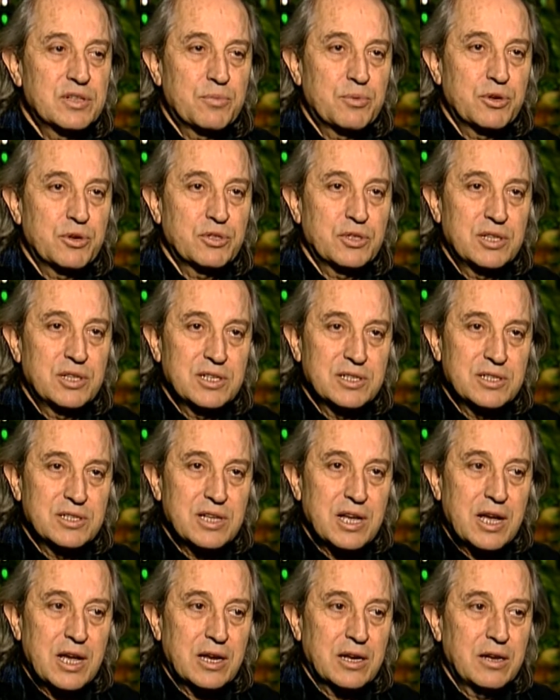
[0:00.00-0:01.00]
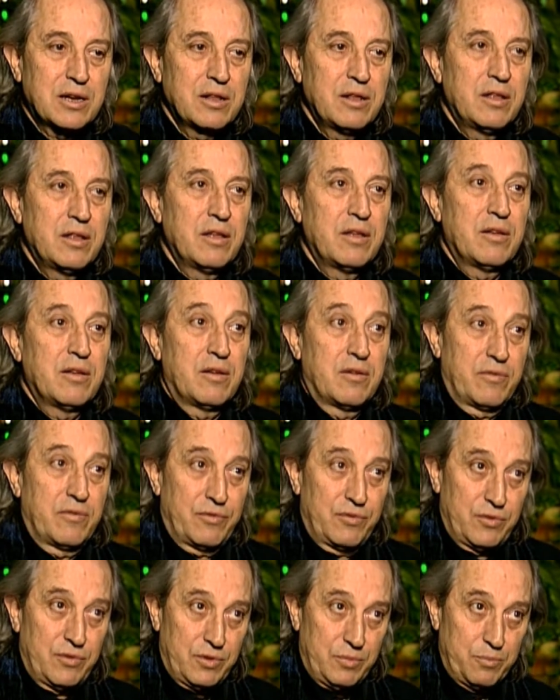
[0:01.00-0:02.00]
the project is done
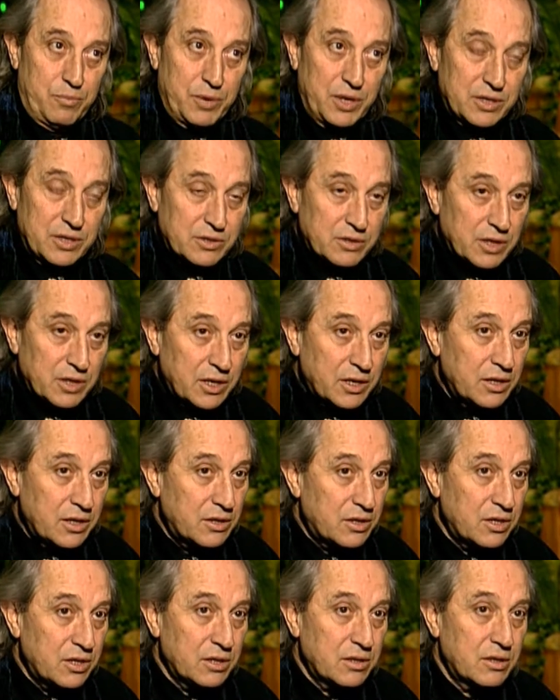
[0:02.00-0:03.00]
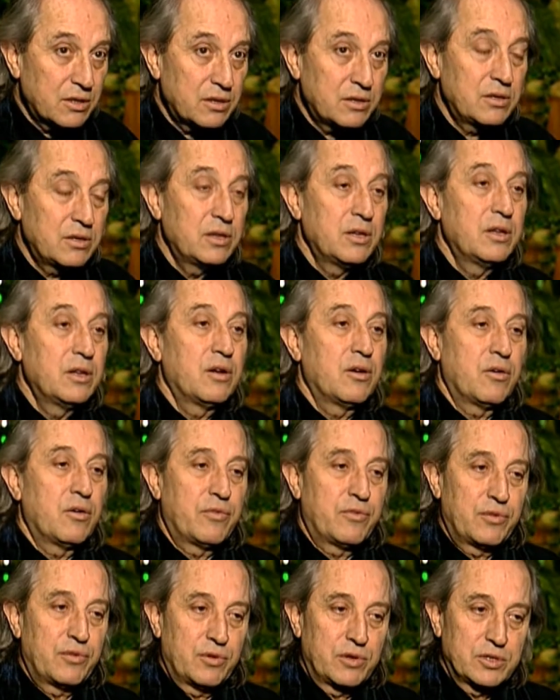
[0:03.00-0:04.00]
for a big screen in theater or
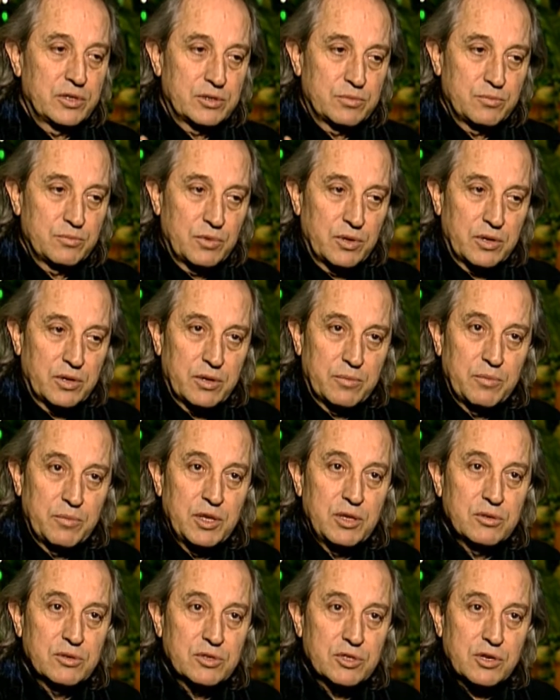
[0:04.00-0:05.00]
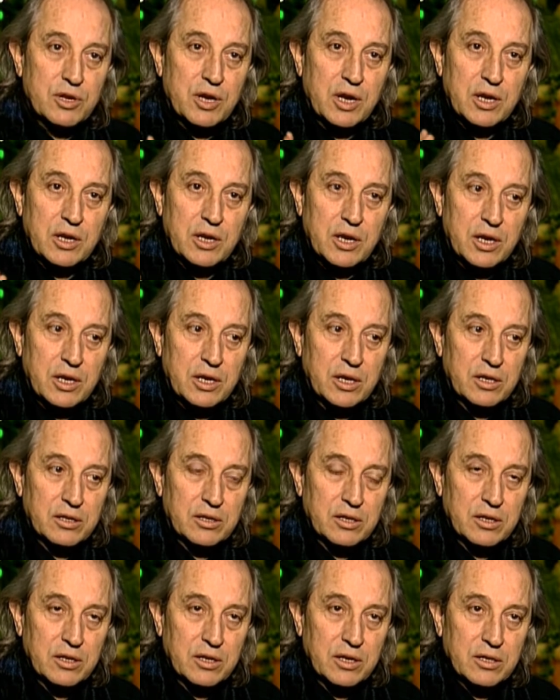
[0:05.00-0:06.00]
for a medium screen
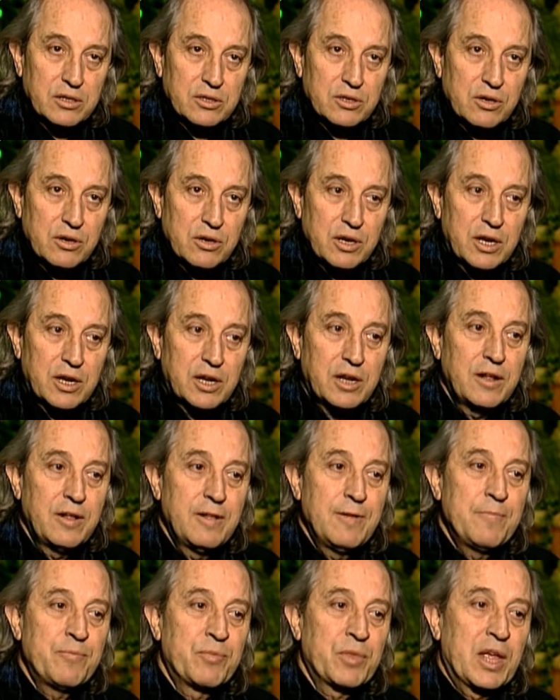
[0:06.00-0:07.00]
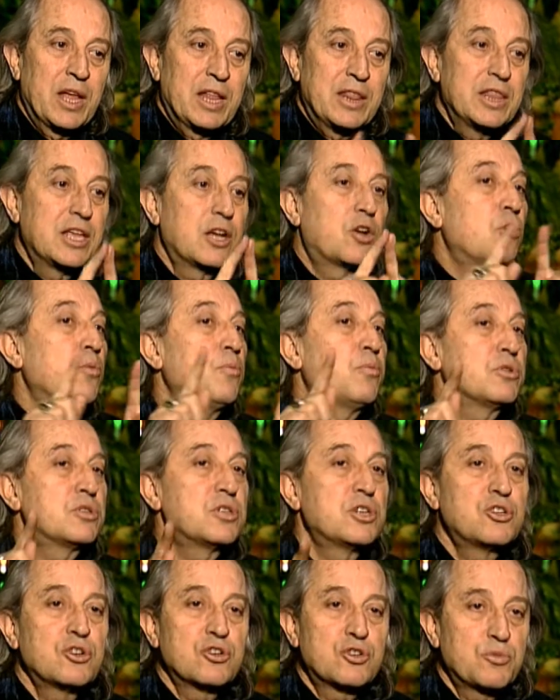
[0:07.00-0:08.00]
in electronic, the
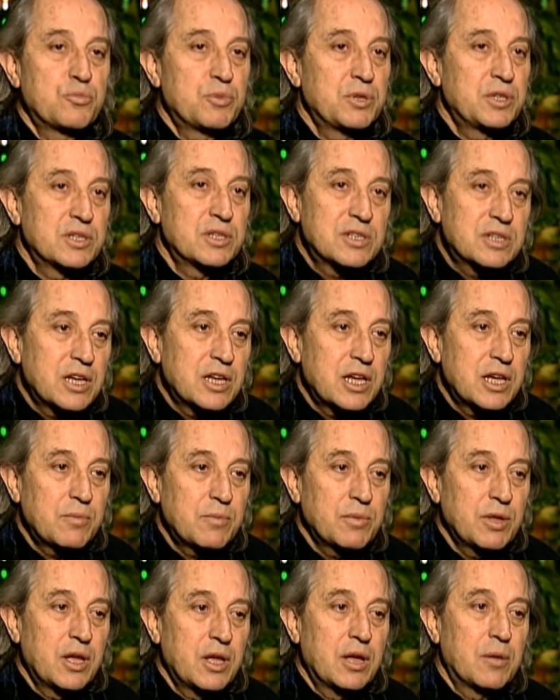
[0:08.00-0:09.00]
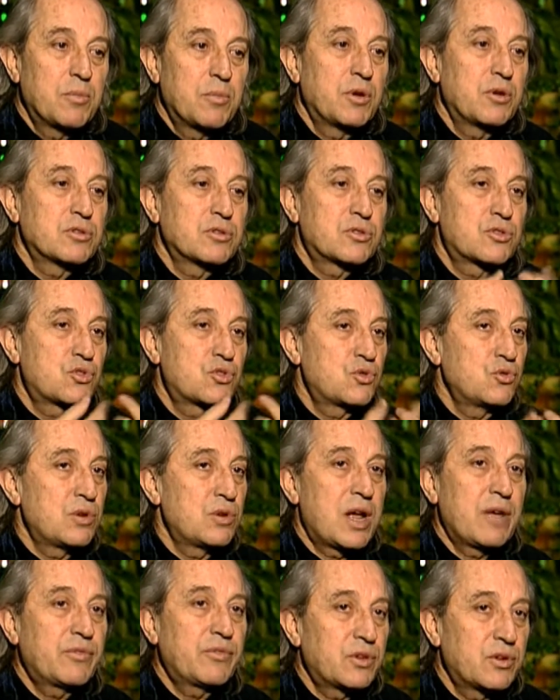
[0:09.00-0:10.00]
composition should be the same, because soon
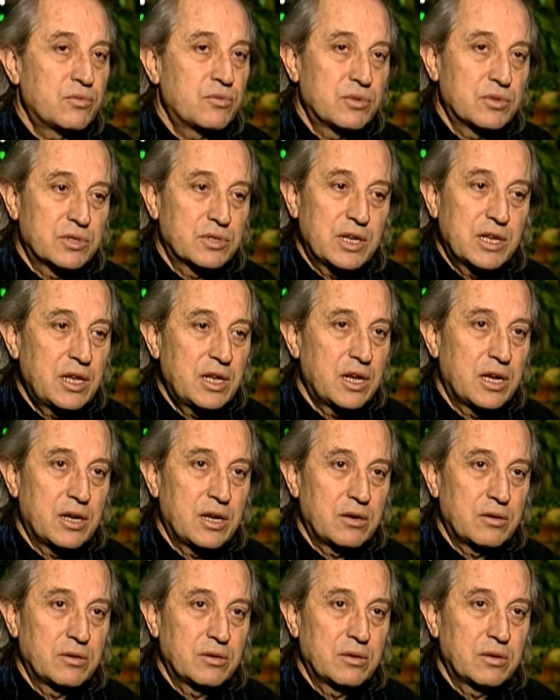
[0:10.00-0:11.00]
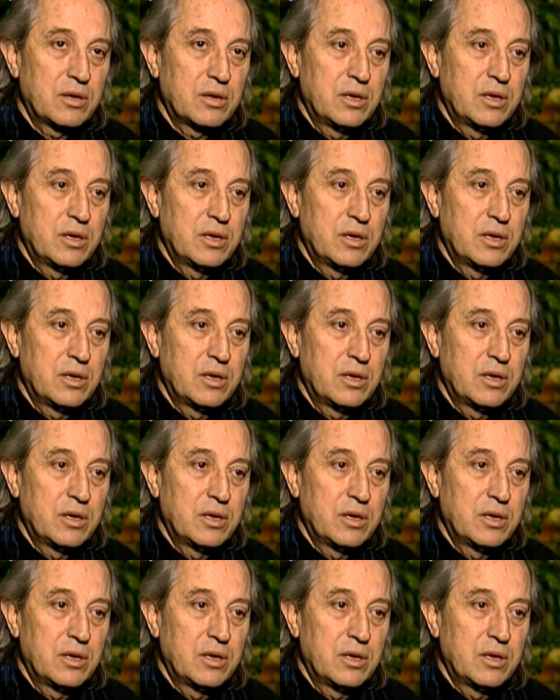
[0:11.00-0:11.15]
afterwards, anyhow,